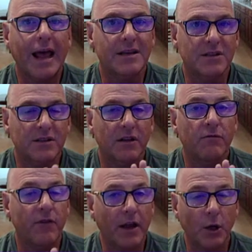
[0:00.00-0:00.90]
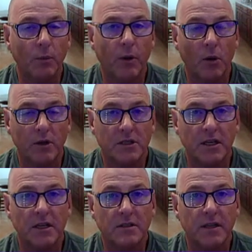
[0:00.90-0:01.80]
as the vendor
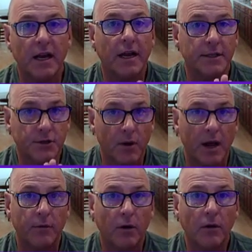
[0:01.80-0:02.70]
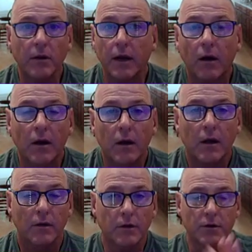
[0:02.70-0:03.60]
bonuses that I described earlier.
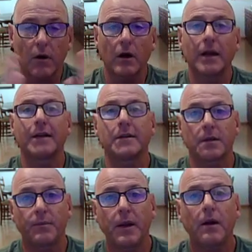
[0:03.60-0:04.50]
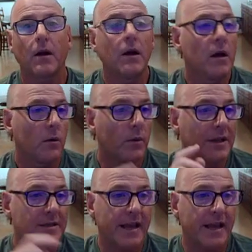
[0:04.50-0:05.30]
Those are all going to disappear when